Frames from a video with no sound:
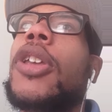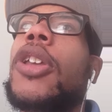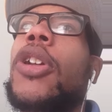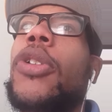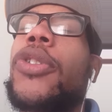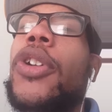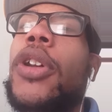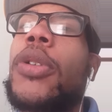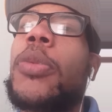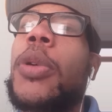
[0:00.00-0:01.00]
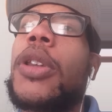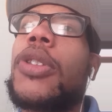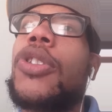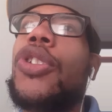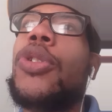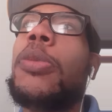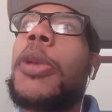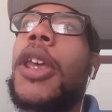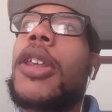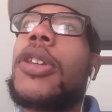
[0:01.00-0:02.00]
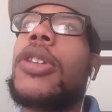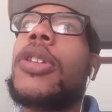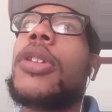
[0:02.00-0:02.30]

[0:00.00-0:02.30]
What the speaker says: It all started when two men